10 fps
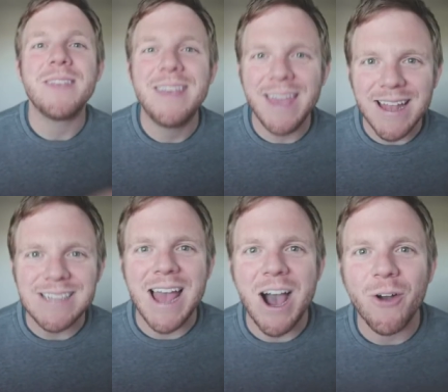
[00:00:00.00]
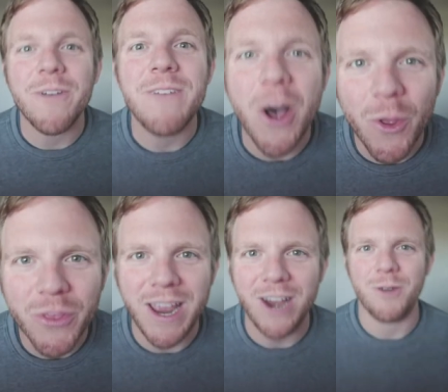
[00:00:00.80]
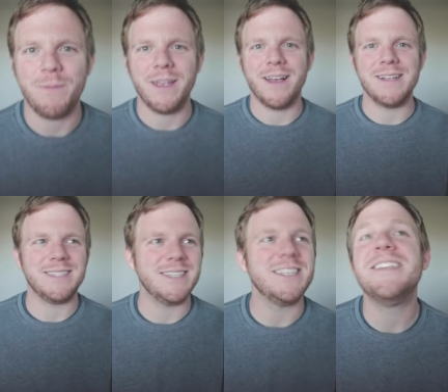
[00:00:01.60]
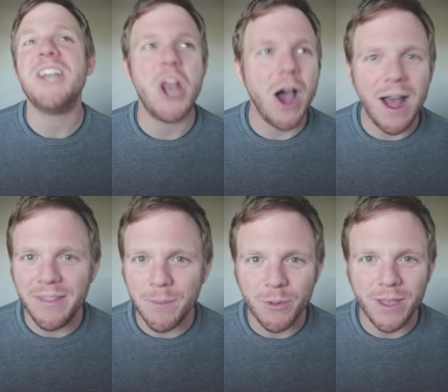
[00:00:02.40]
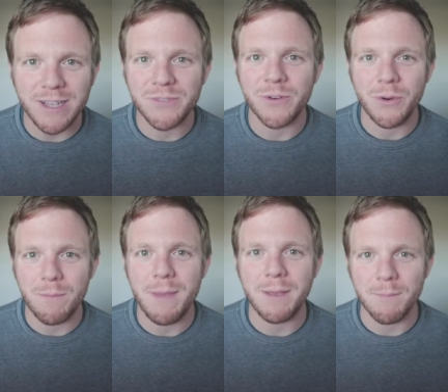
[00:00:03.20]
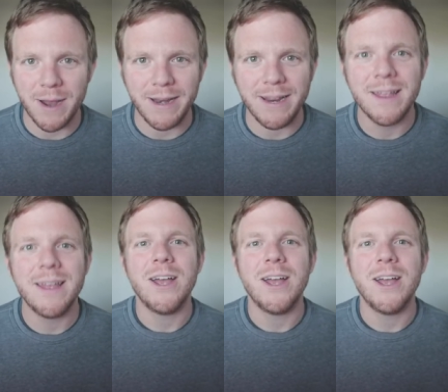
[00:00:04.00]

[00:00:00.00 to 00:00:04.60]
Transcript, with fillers: get out of healthcare because this is not the place for you to make money.